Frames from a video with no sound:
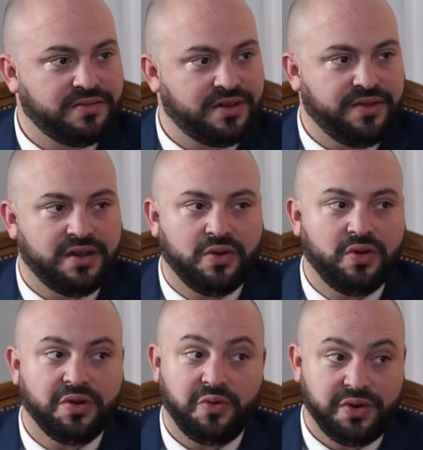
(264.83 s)
and they're no
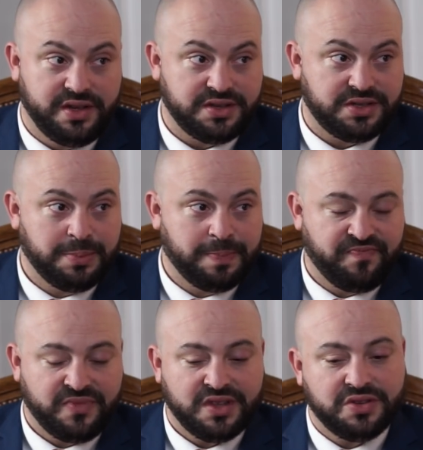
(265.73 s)
longer with us.
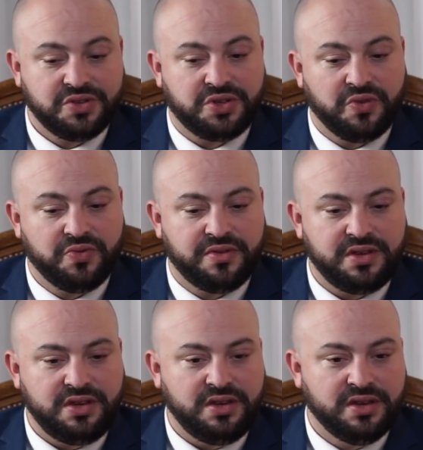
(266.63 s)
So
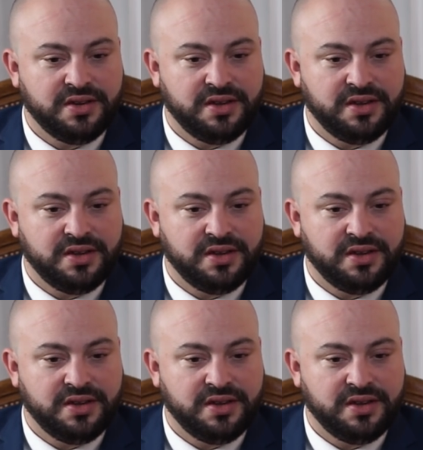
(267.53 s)
the